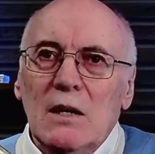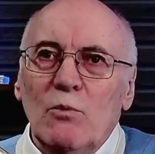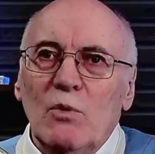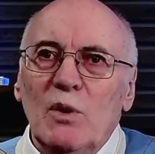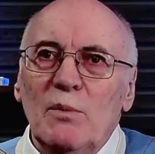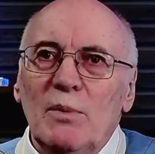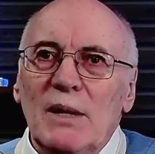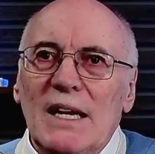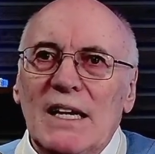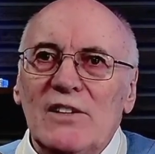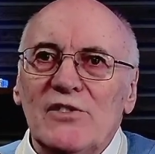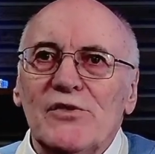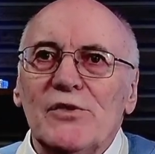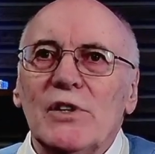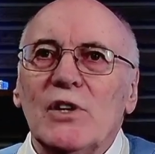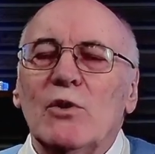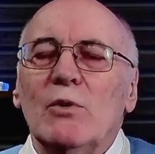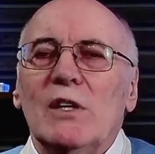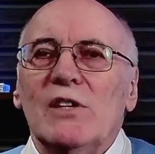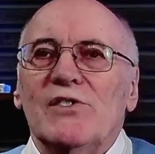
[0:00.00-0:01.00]
We've been answering
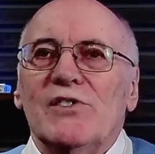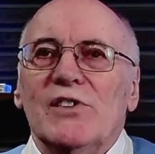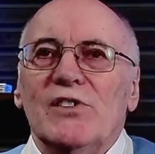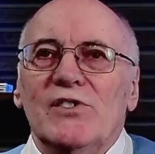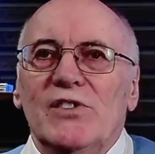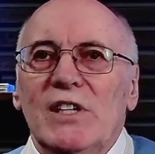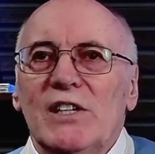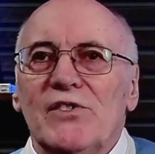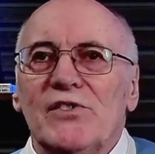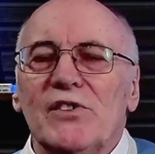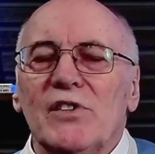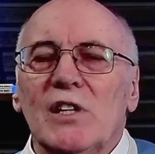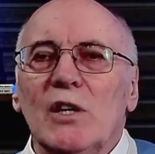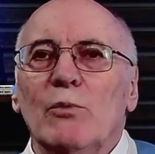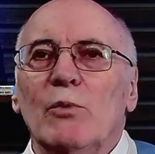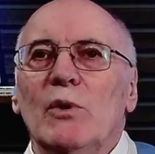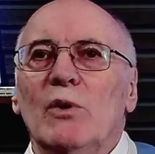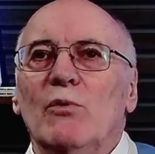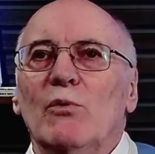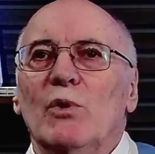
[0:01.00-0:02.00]
questions. Yesterday,
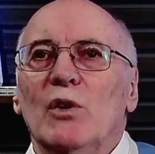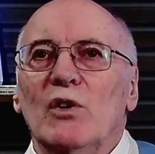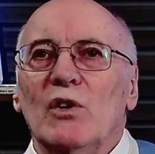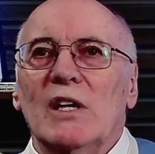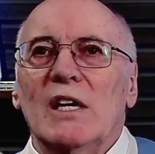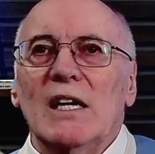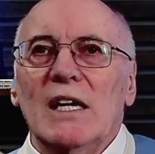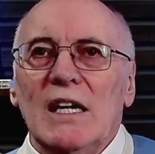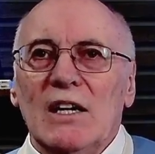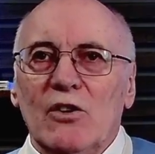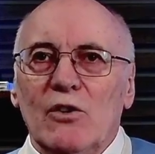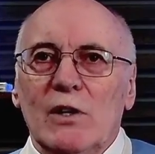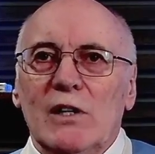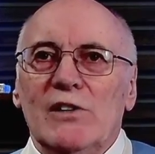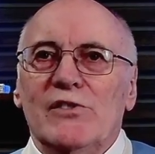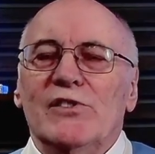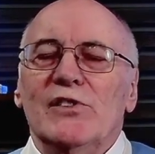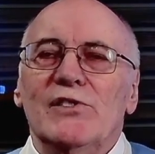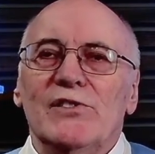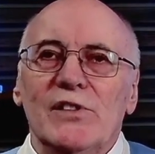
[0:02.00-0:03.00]
we were looking at
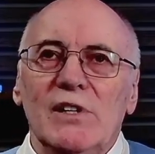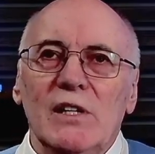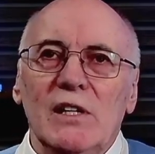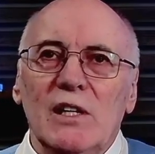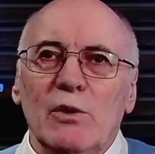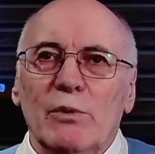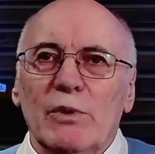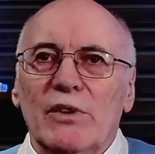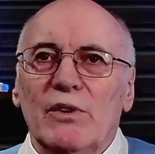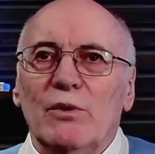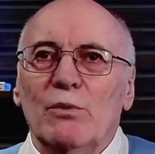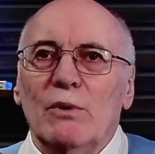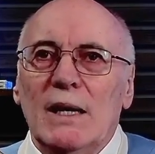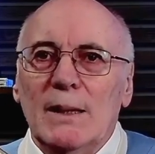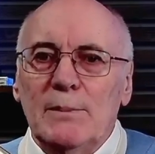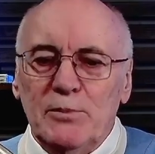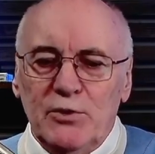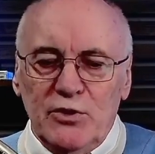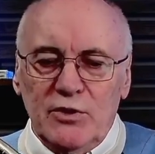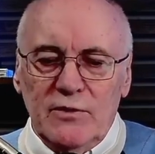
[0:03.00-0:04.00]
questions dealing with the
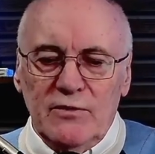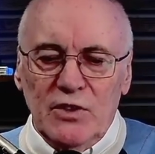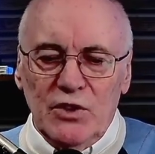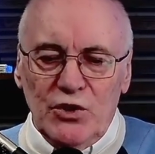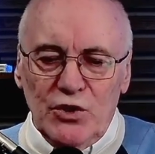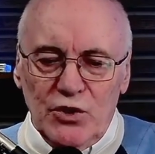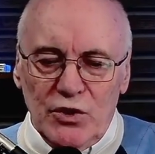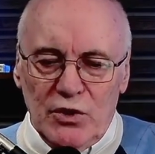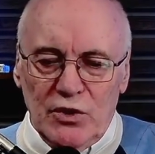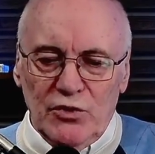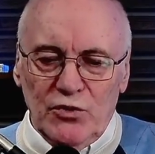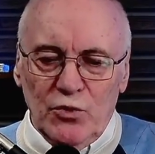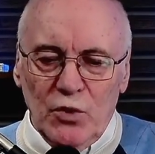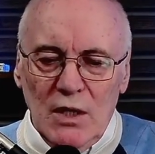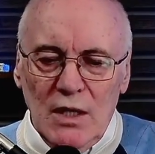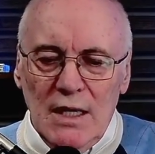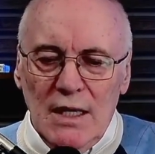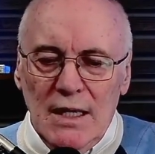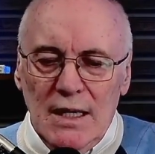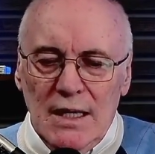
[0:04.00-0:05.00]
rapture of the church.
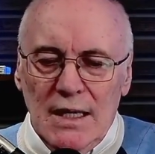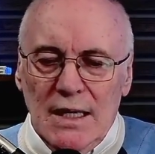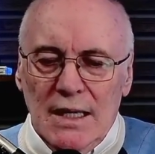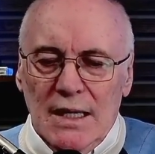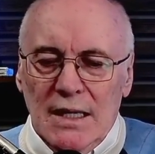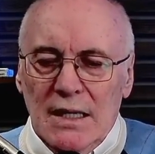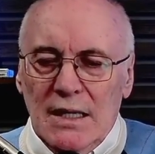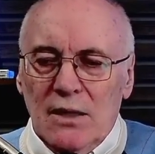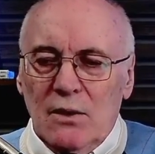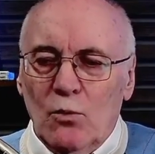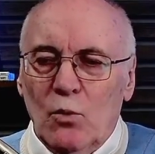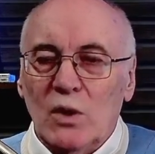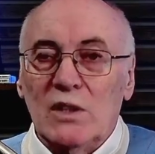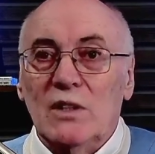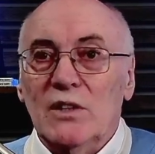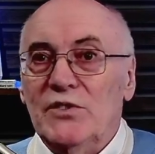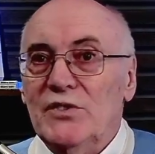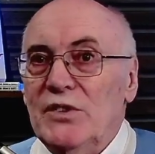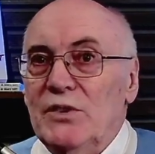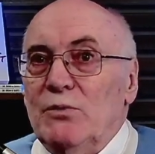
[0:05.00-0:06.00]
What
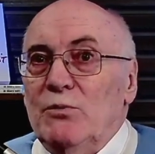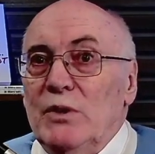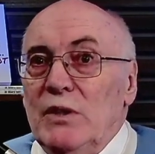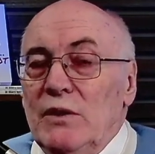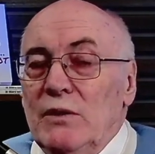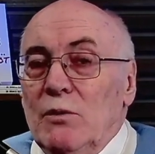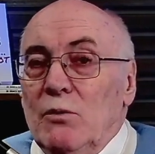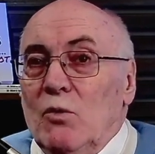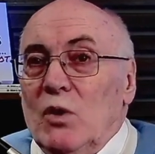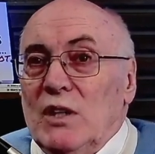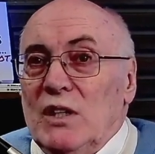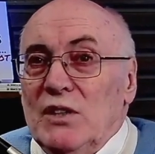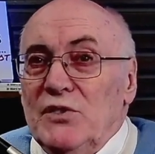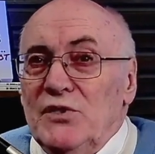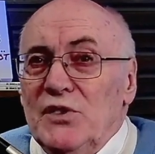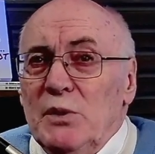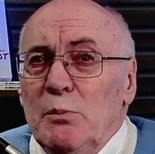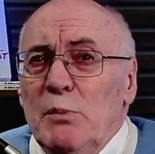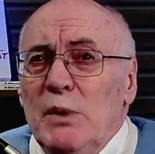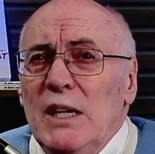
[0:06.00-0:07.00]
does it
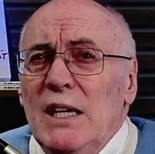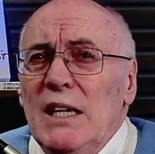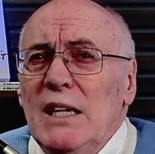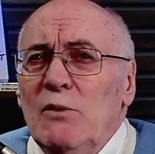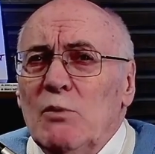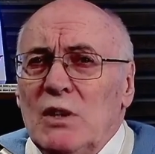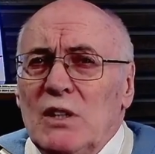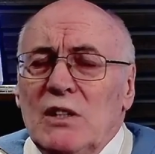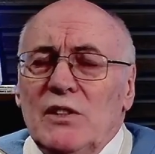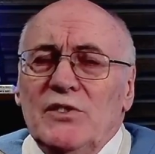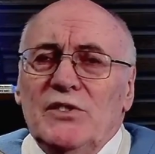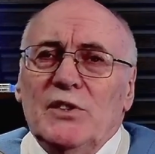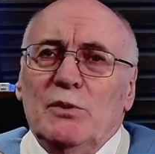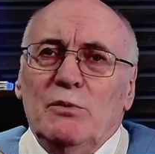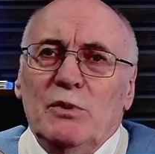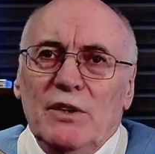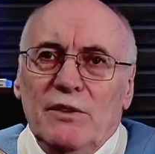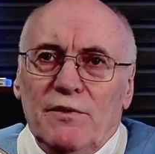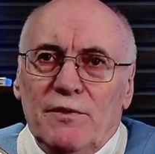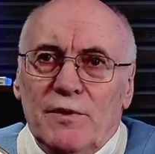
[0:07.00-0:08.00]
mean? What does it
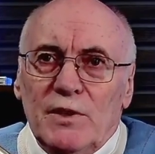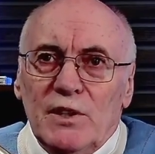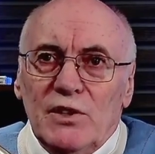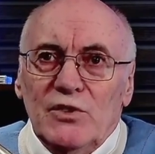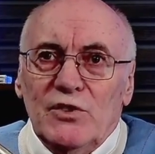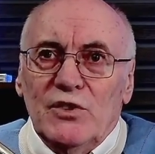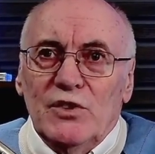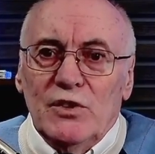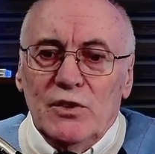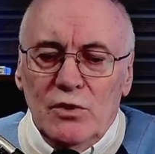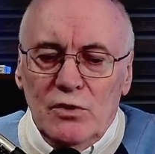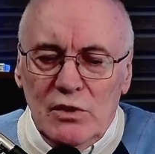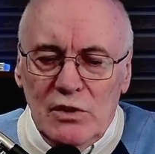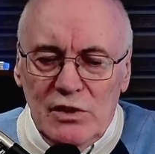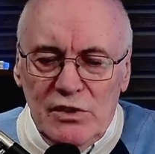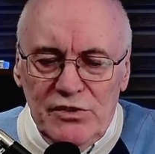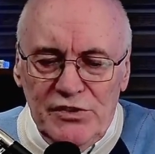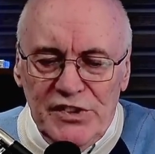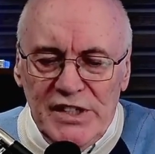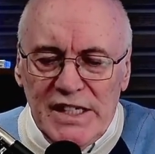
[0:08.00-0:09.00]
refer to?
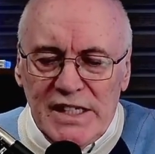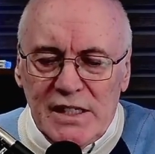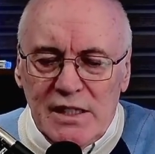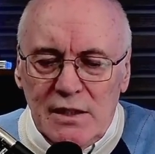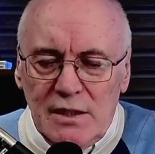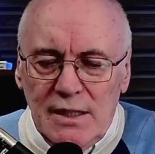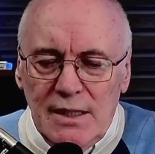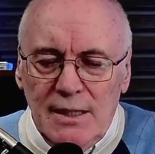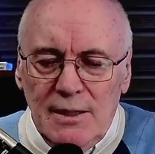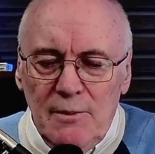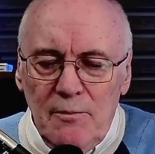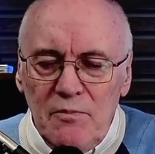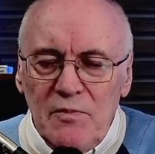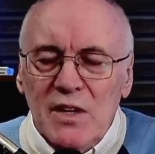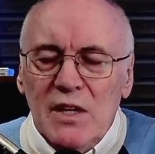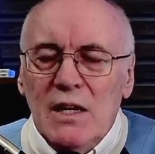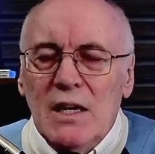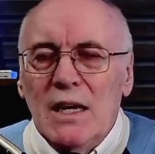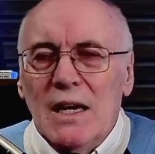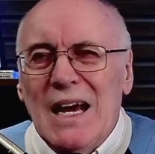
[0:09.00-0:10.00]
And secondly,
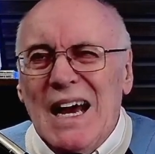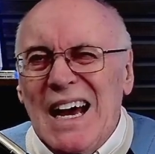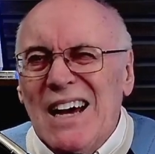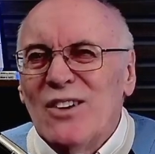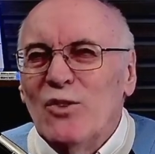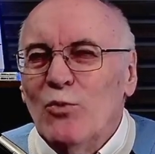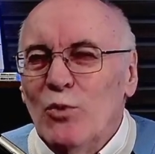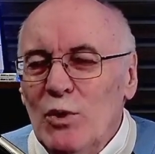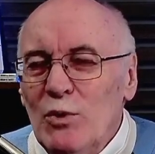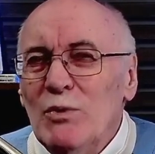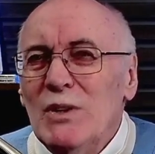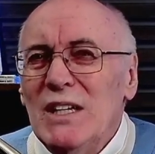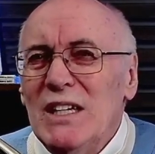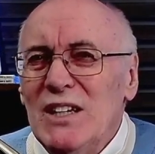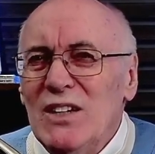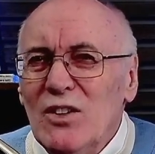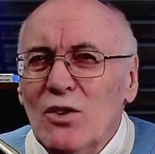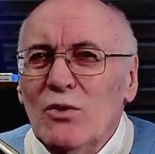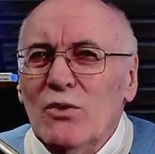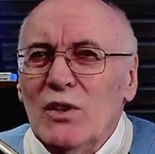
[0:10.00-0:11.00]
how do we really
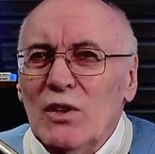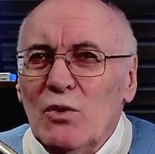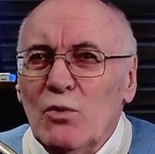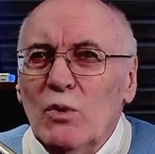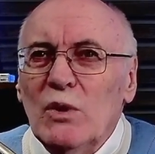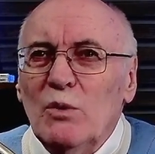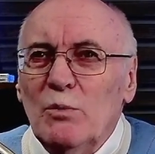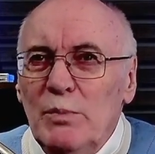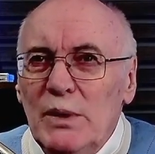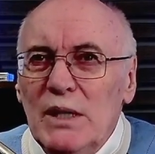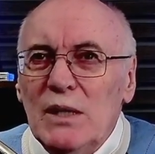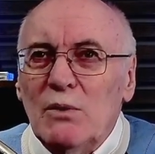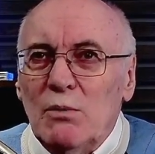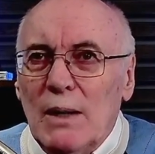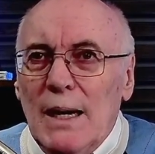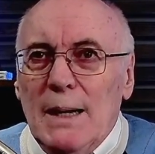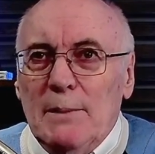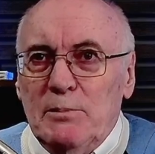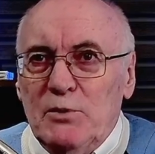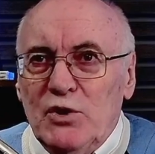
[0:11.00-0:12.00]
know there will be a
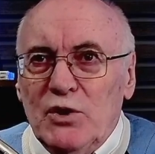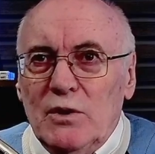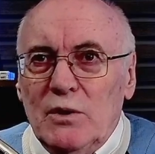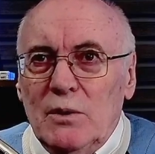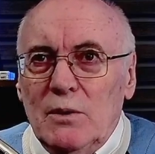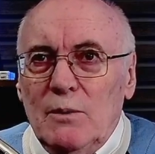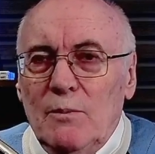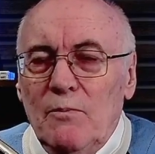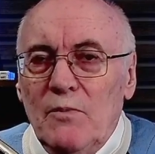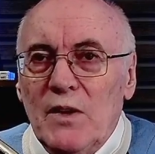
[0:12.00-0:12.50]
rapture?